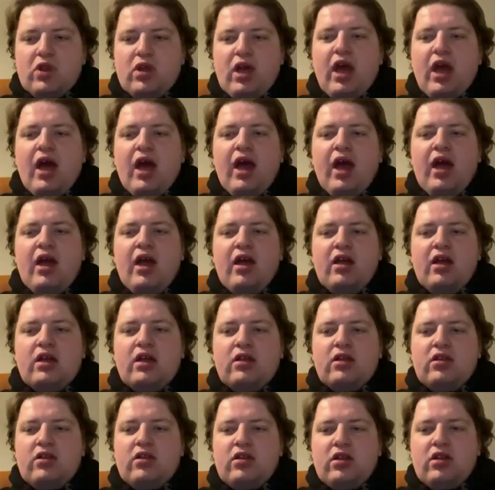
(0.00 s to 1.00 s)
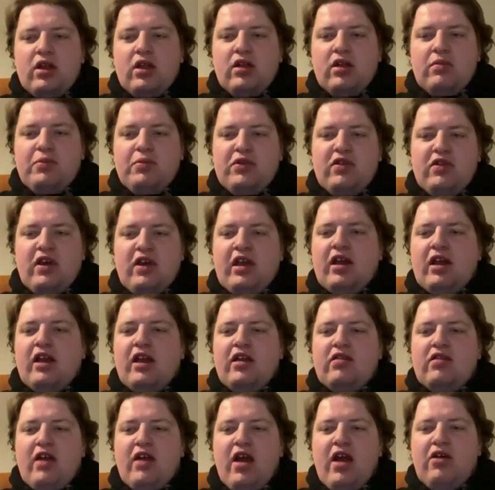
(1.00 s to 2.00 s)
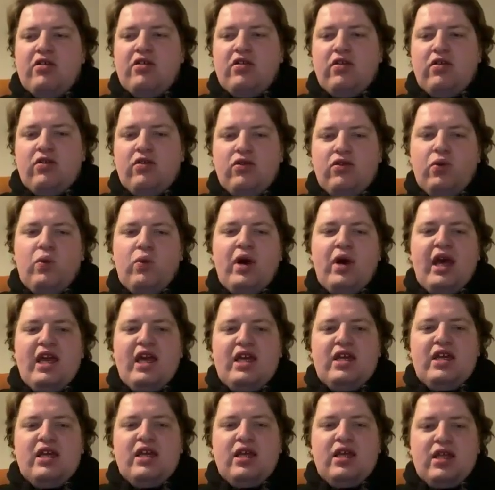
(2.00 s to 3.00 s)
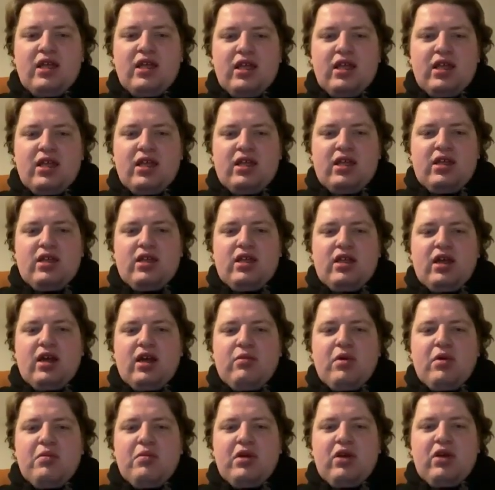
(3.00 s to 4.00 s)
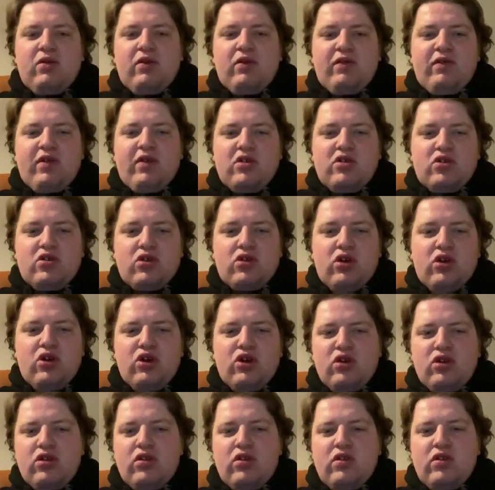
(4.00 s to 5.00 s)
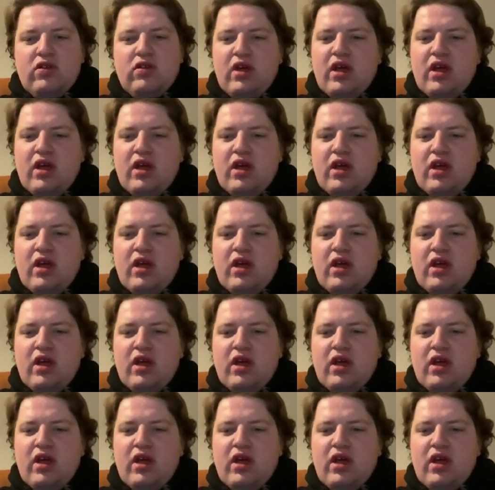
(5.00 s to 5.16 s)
particularly Saracens away, I remember he was very good.